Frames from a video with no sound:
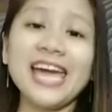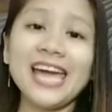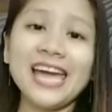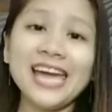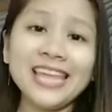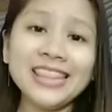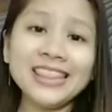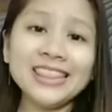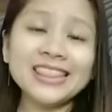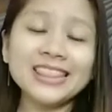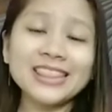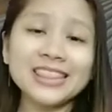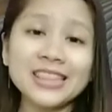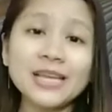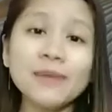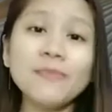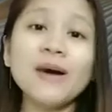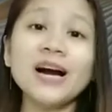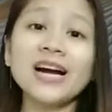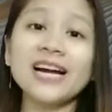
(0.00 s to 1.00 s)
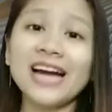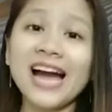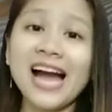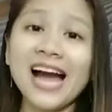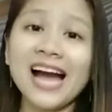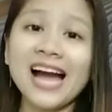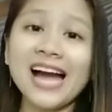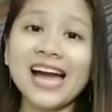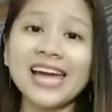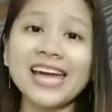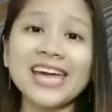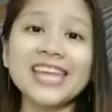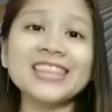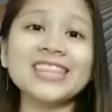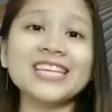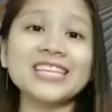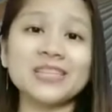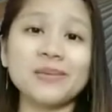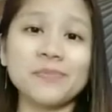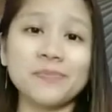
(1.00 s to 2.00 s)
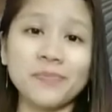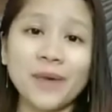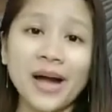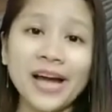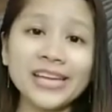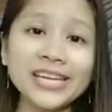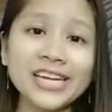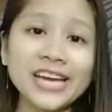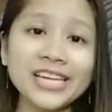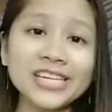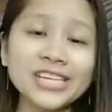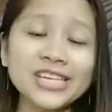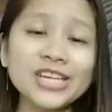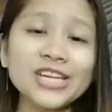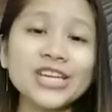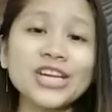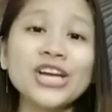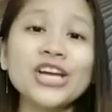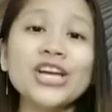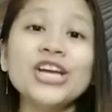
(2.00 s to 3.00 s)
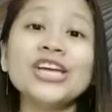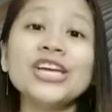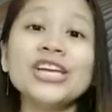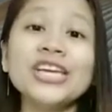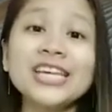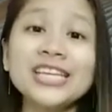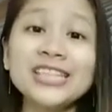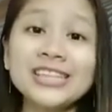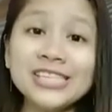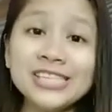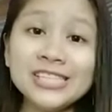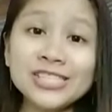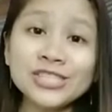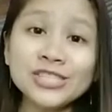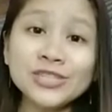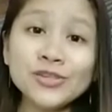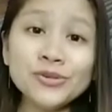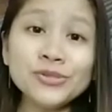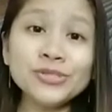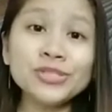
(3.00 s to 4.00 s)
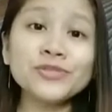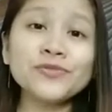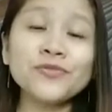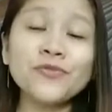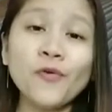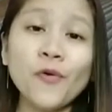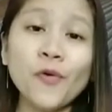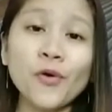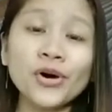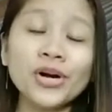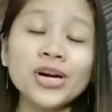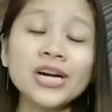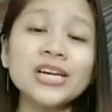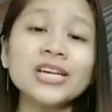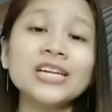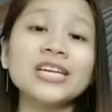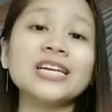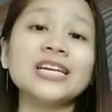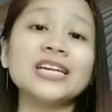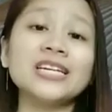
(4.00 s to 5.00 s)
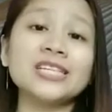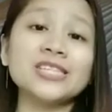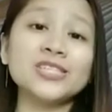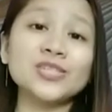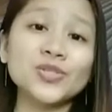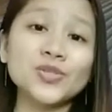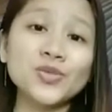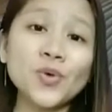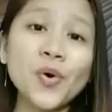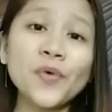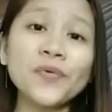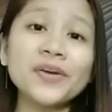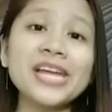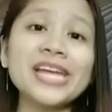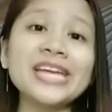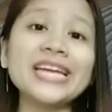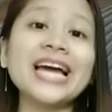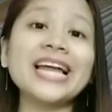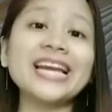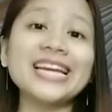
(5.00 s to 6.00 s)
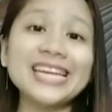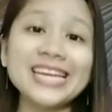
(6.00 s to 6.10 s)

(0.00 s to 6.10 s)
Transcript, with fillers: and the banga and the tapayan, it is used for storing